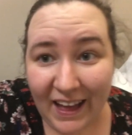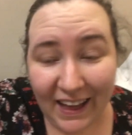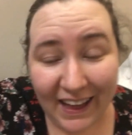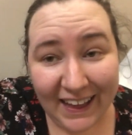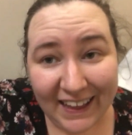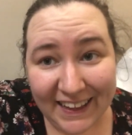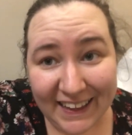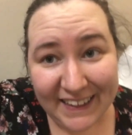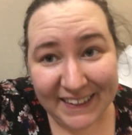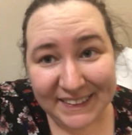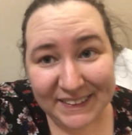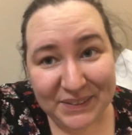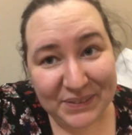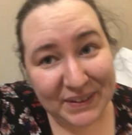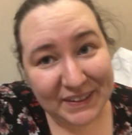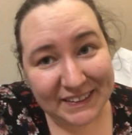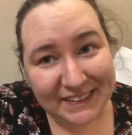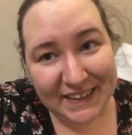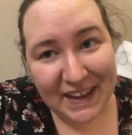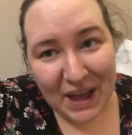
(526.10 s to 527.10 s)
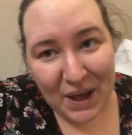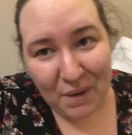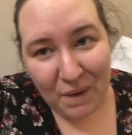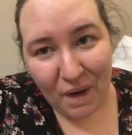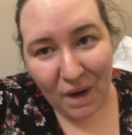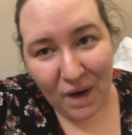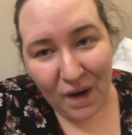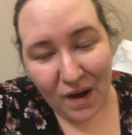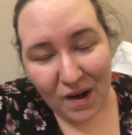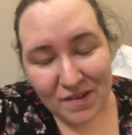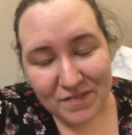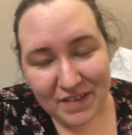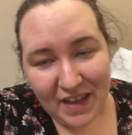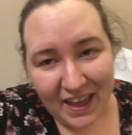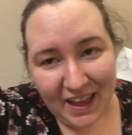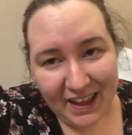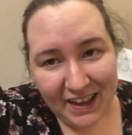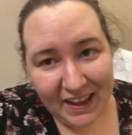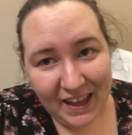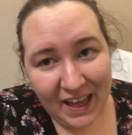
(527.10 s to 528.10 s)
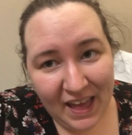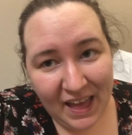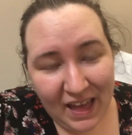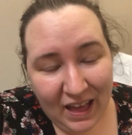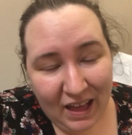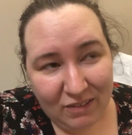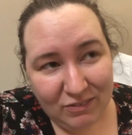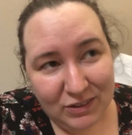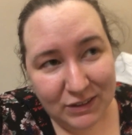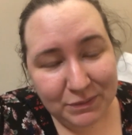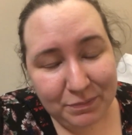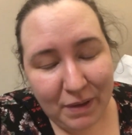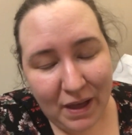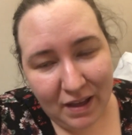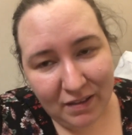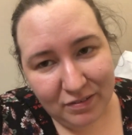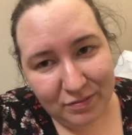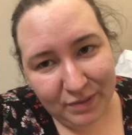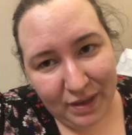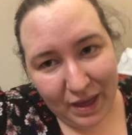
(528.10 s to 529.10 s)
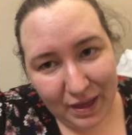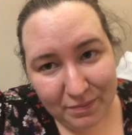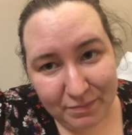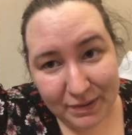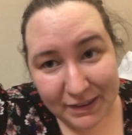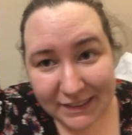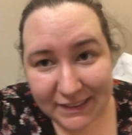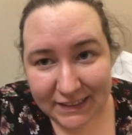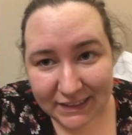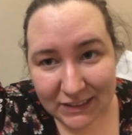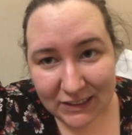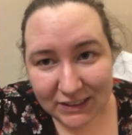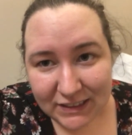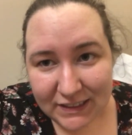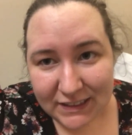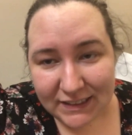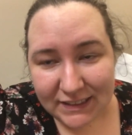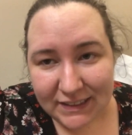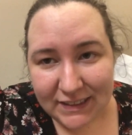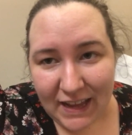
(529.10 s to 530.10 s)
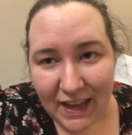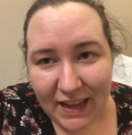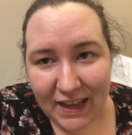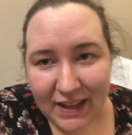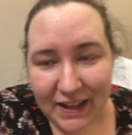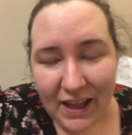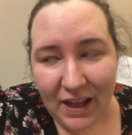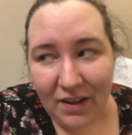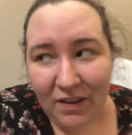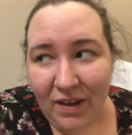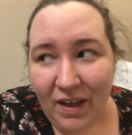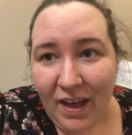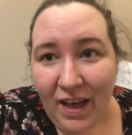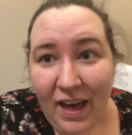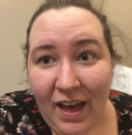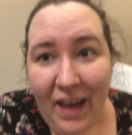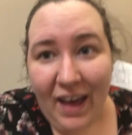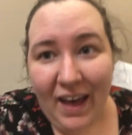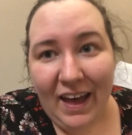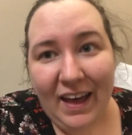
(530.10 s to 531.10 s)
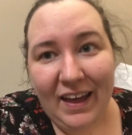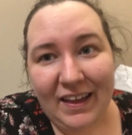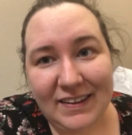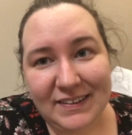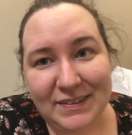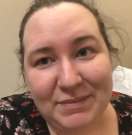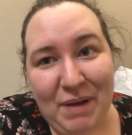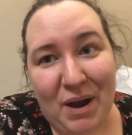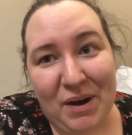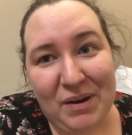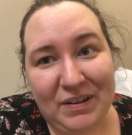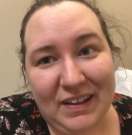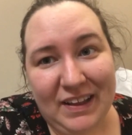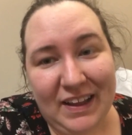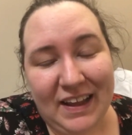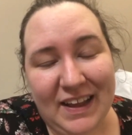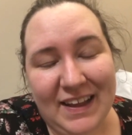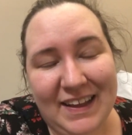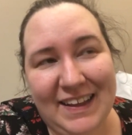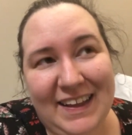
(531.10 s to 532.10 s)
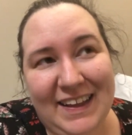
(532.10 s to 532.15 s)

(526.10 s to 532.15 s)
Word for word: Hi, so it is now half eight. I'm just apart from getting my stitches taken out and apparently